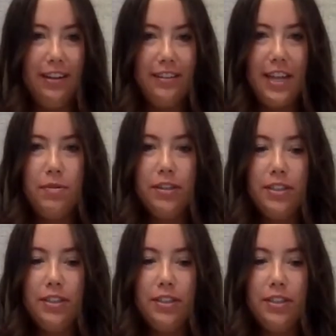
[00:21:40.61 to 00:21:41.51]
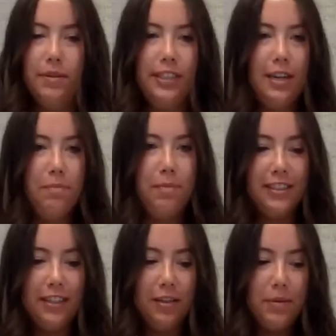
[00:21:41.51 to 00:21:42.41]
They will say it was in
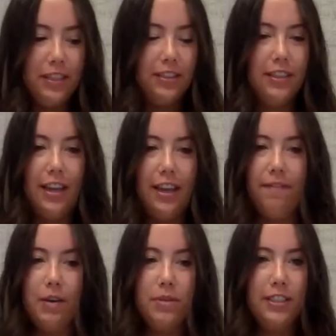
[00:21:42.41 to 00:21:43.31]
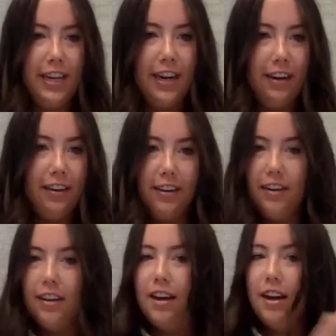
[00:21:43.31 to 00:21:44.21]
my syllabus. If it was there,
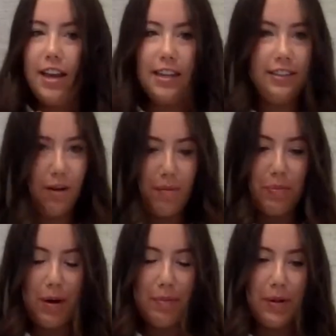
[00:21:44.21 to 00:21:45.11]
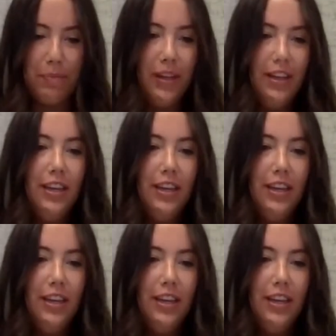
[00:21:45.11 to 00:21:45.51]
it's not my problem.